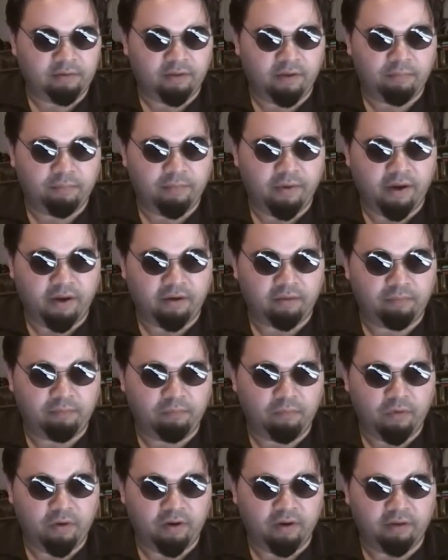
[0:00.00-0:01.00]
Glenn Beck
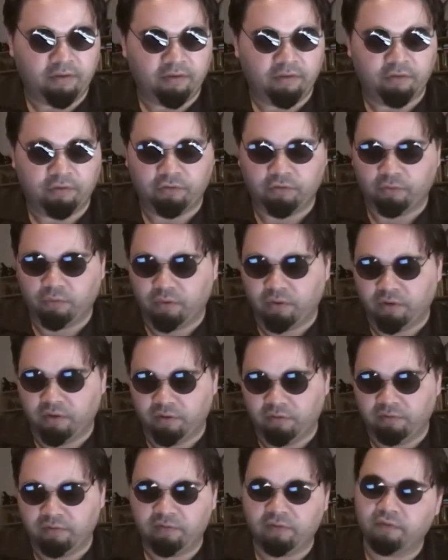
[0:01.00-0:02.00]
went on this sort
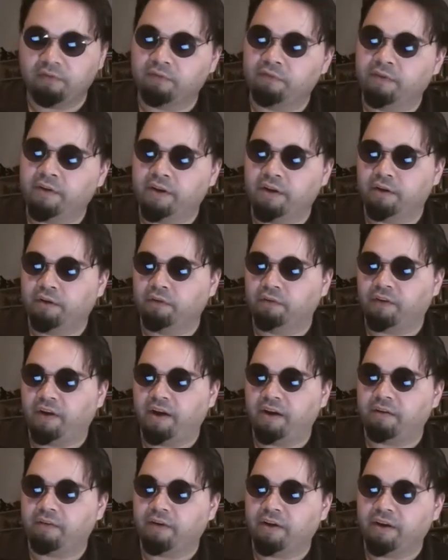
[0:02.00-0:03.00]
of video
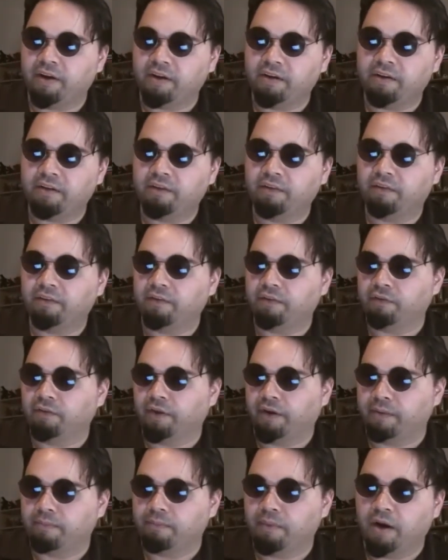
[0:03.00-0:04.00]
tirade,
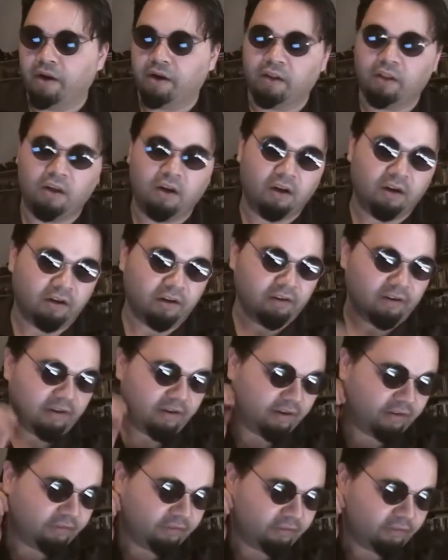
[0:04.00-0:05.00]
this, like,
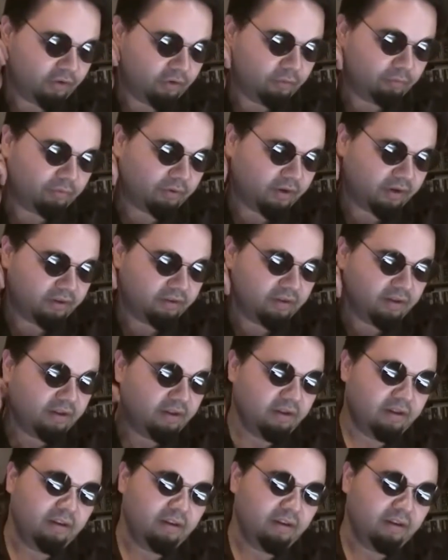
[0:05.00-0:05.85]
monologue against Oprah,